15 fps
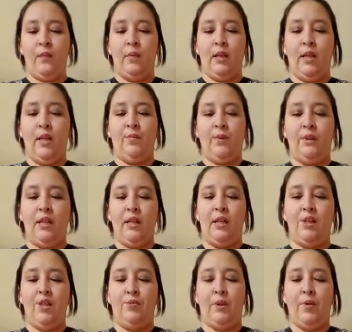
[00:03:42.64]
And with this,
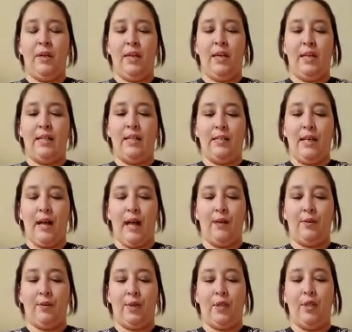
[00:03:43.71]
you want to be exact
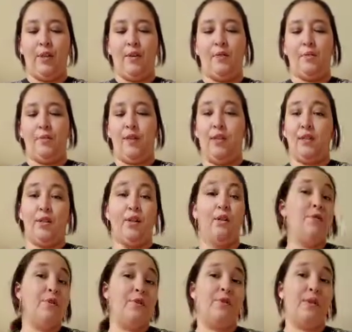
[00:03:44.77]
with the cloves because
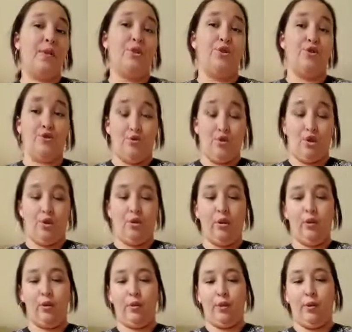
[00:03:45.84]
cloves is very strong.
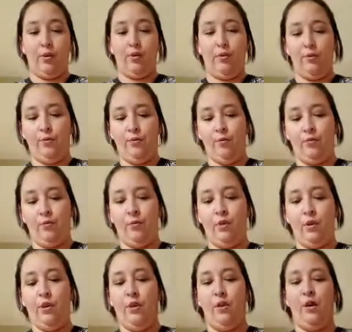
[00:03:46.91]
So,
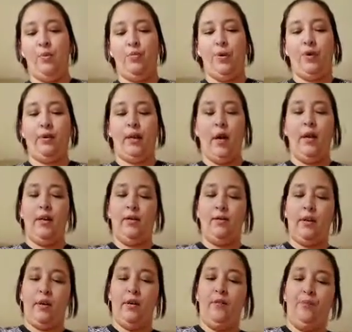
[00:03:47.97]
put that in
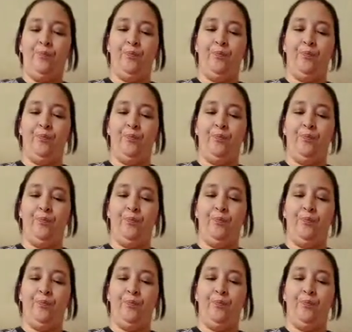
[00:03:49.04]
there.